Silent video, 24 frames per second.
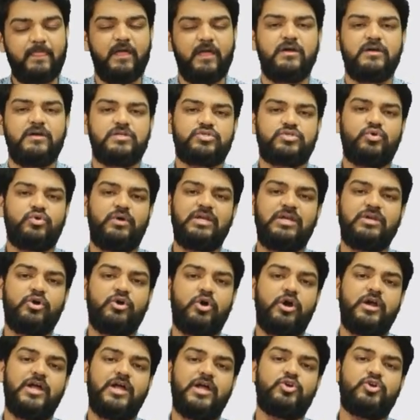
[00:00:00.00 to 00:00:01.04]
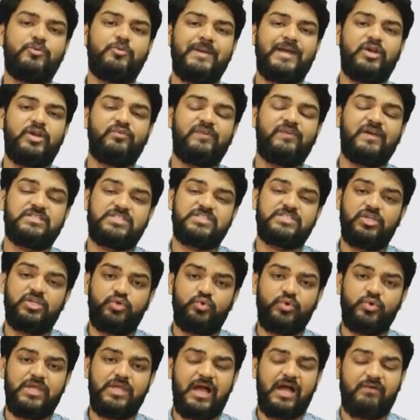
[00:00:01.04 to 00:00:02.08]
So in order to manufacture
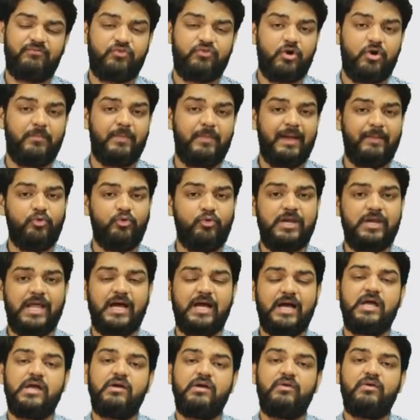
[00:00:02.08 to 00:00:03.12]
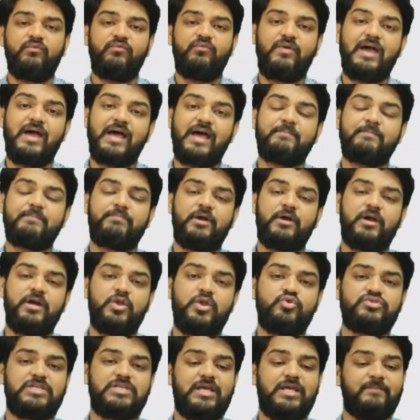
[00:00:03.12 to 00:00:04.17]
urea from ammonia, we are
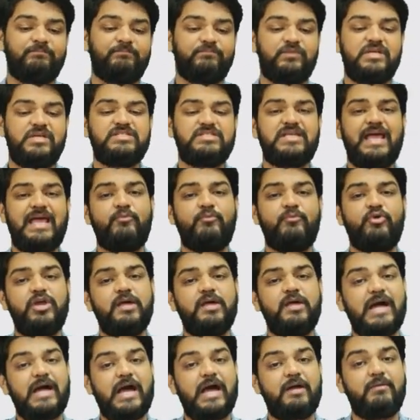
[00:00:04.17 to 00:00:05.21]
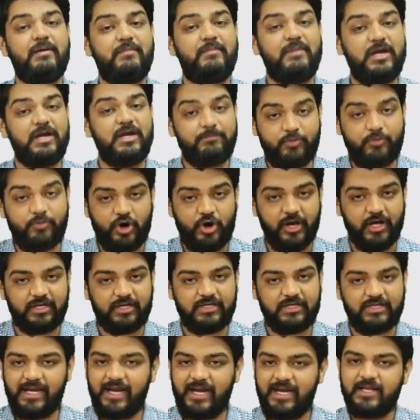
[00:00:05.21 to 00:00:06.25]
producing this ammonium carbamate product,
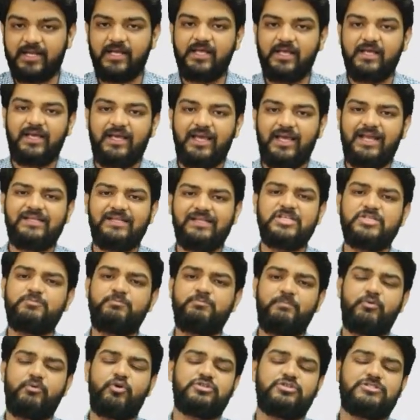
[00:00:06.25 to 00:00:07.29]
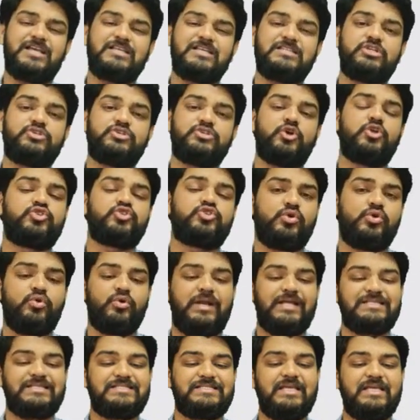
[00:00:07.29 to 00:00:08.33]
right? And this process is also known
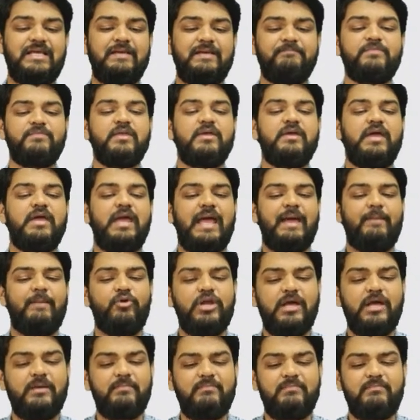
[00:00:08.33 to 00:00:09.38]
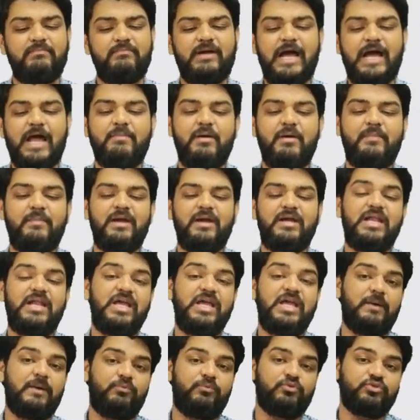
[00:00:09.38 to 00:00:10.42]
as the ammonium carbamate
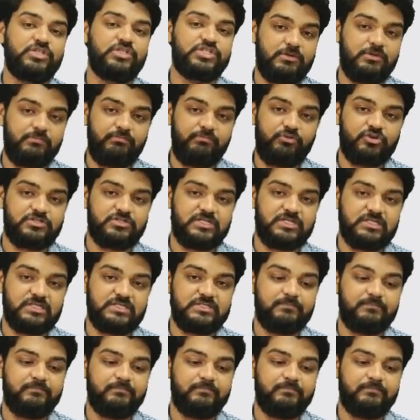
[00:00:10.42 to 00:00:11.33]
decomposition process.